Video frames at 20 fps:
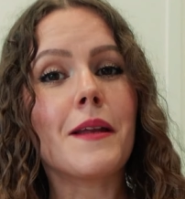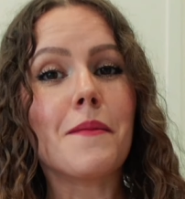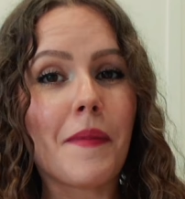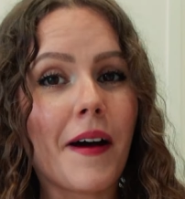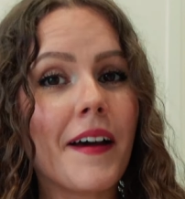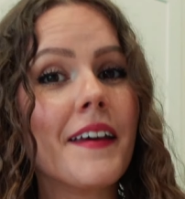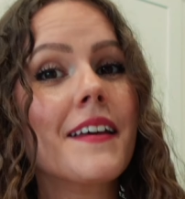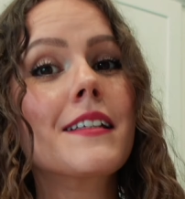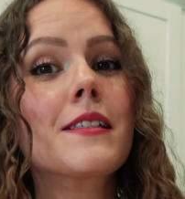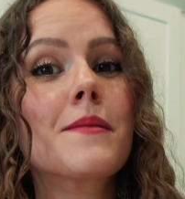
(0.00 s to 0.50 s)
in
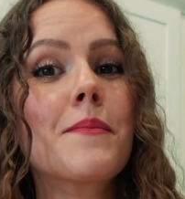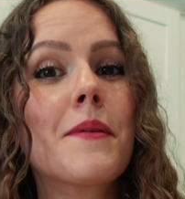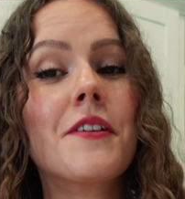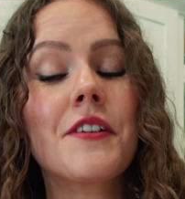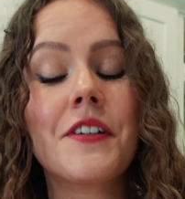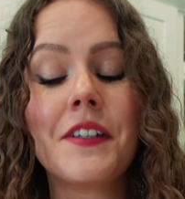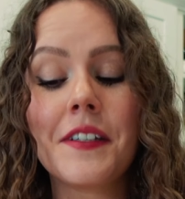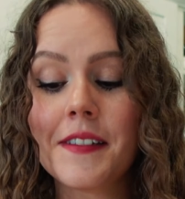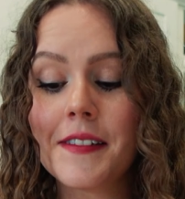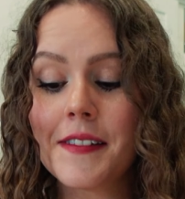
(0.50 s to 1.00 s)
my
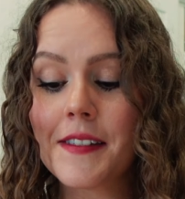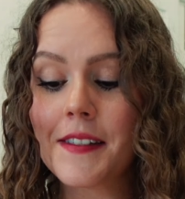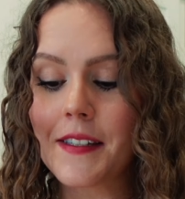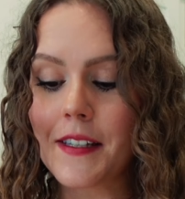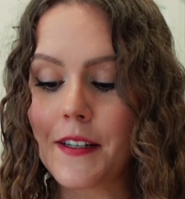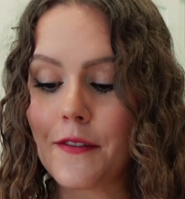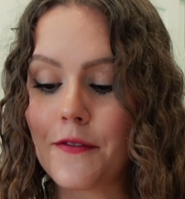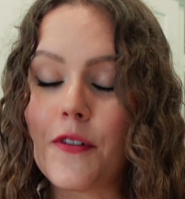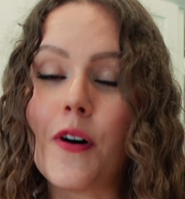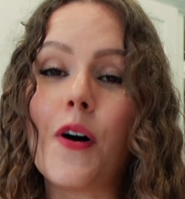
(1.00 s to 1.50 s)
experience,
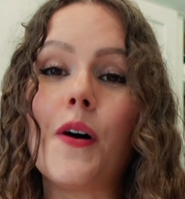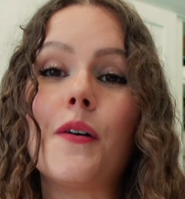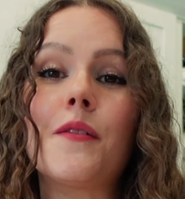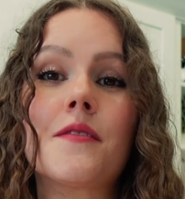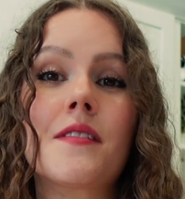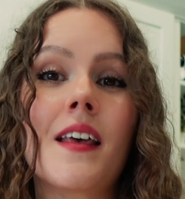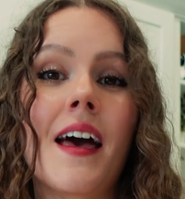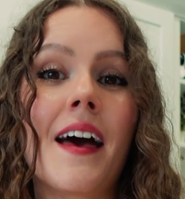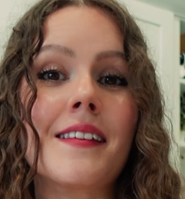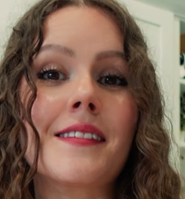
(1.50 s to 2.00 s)

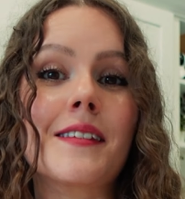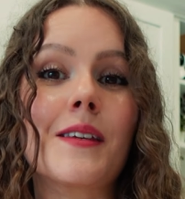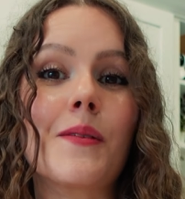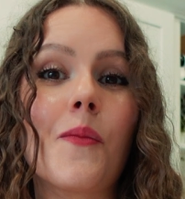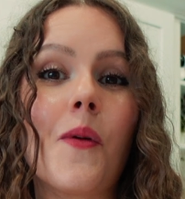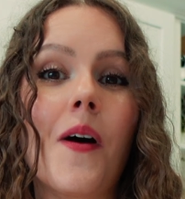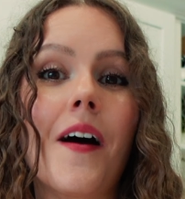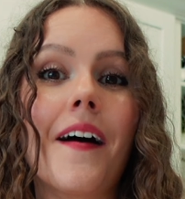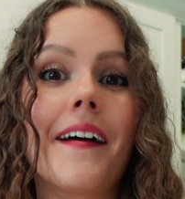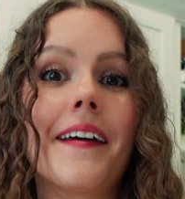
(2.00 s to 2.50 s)
involves
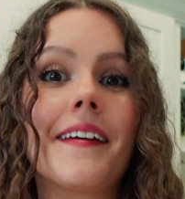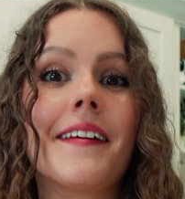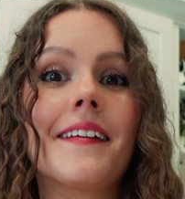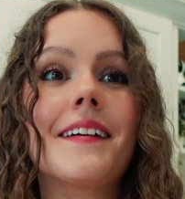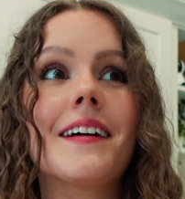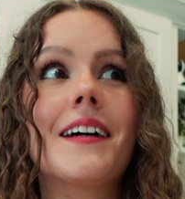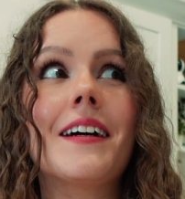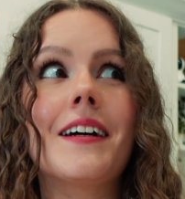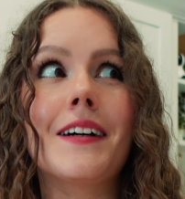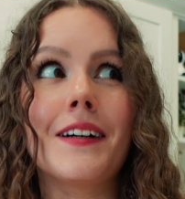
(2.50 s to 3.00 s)
asking why
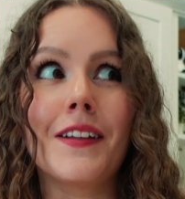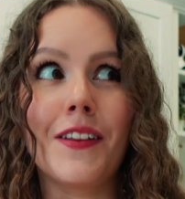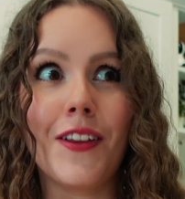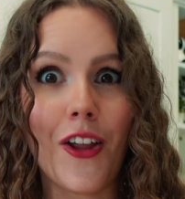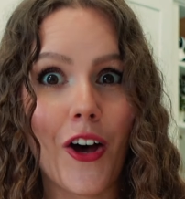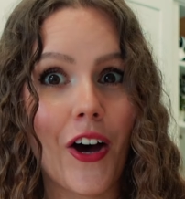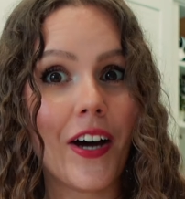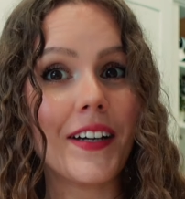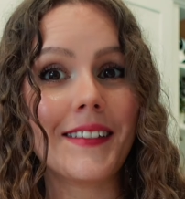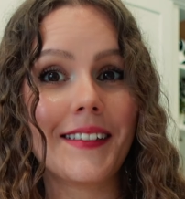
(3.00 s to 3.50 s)
a
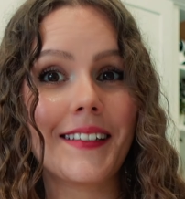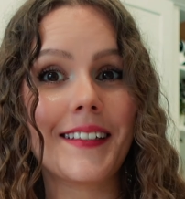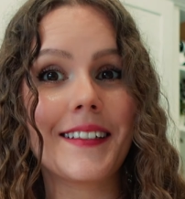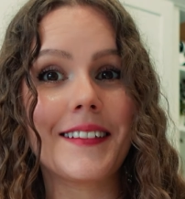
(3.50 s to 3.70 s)
lot.